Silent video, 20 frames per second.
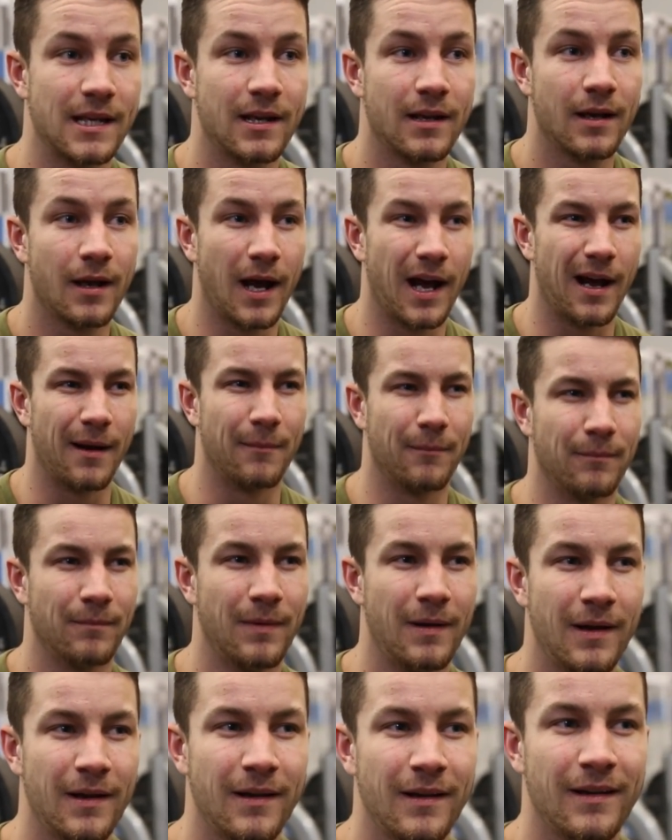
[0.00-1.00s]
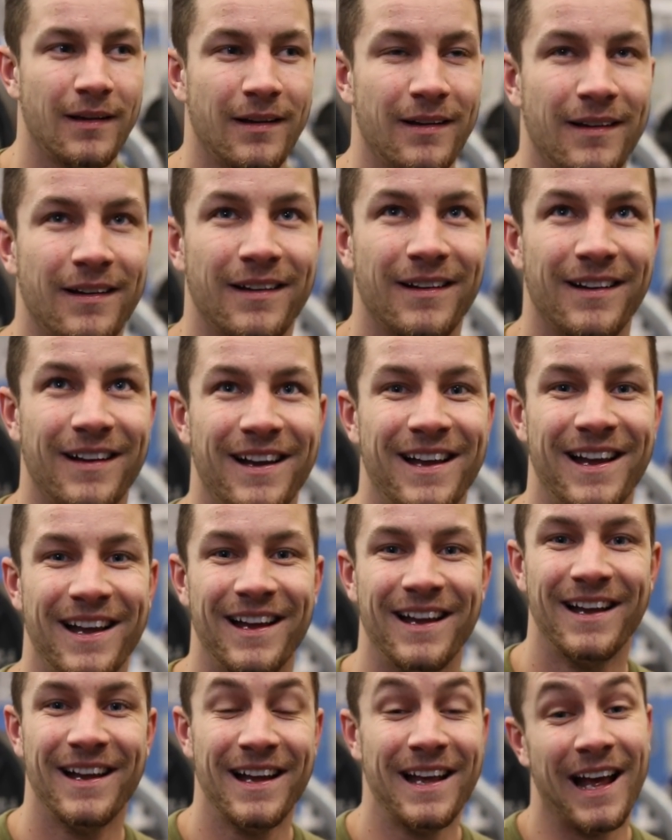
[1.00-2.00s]
Um, and them calories,
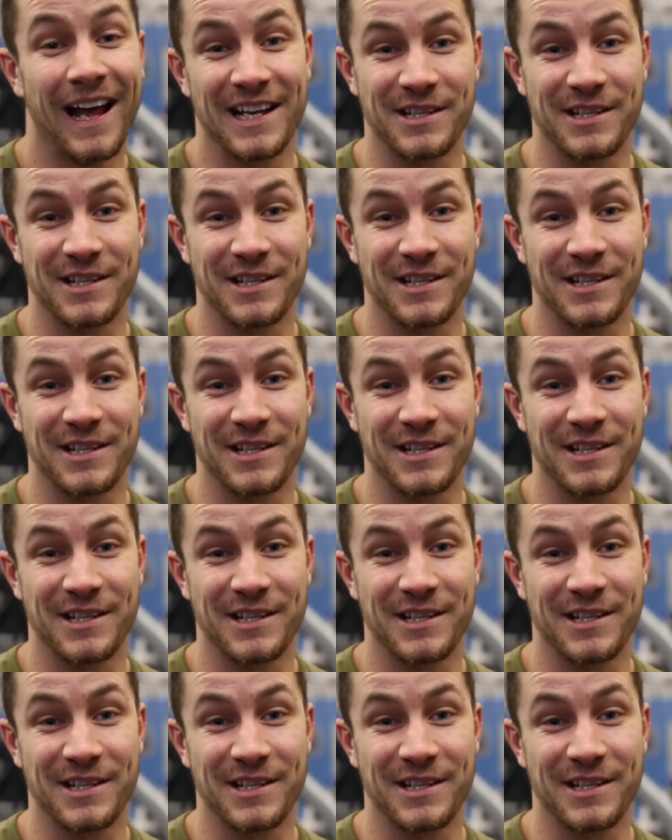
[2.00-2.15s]
bruh.